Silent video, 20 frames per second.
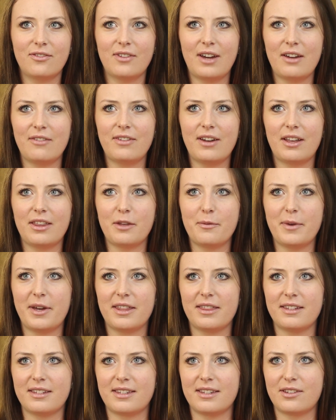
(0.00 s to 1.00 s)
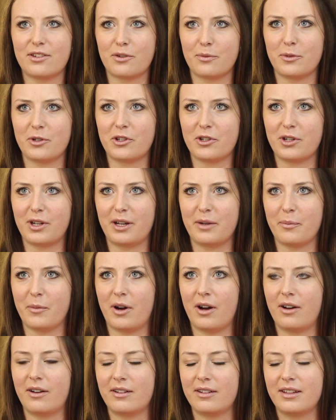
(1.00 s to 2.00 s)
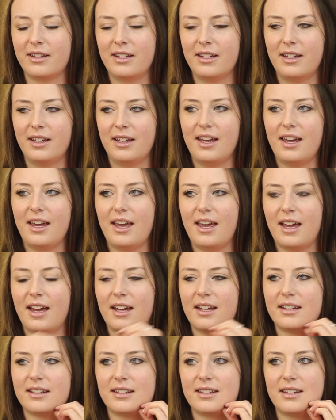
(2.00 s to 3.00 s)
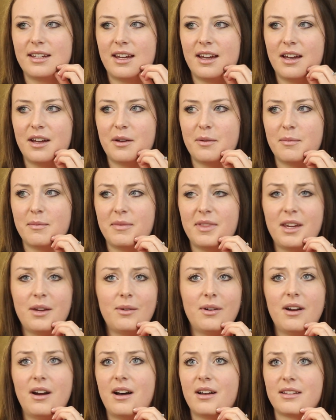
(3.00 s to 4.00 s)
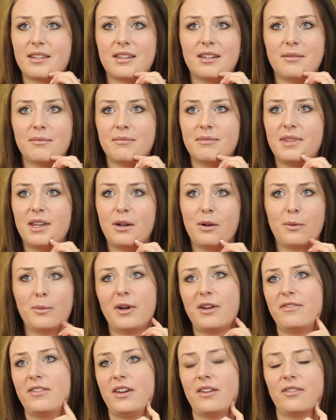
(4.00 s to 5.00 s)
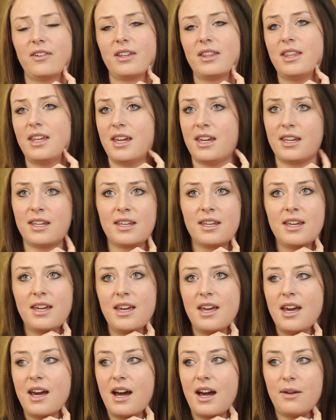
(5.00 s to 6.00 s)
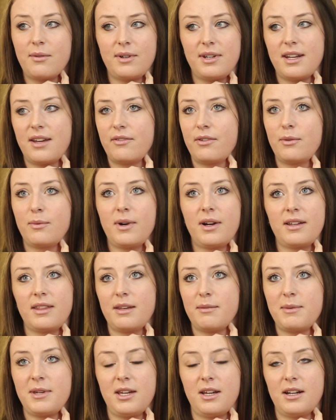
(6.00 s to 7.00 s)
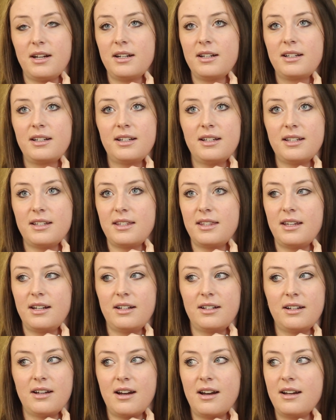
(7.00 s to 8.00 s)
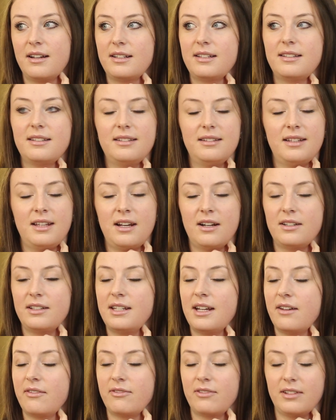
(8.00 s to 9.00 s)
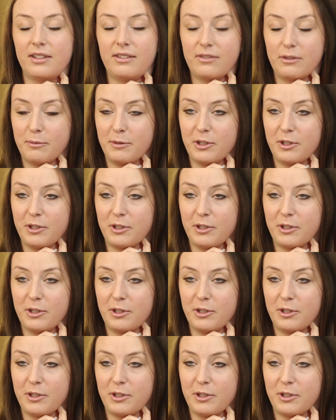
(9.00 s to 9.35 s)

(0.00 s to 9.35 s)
I found them at the Sister Missionary Mall, and they were awesome. They were my favorite thing. I would never wear them here because they're not. They are definitely for